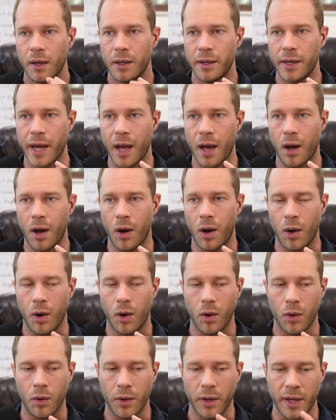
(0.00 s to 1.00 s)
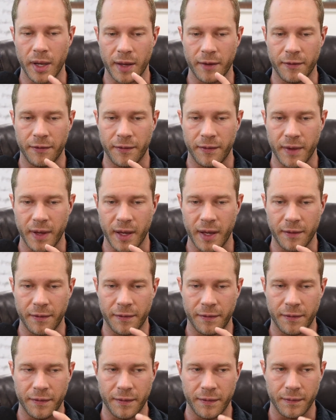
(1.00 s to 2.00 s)
Now, if
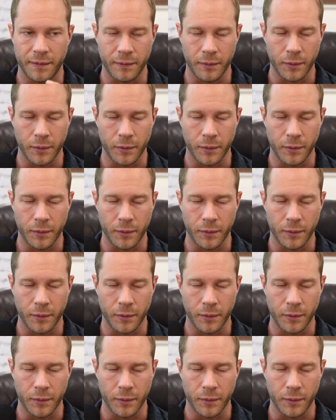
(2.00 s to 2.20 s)
if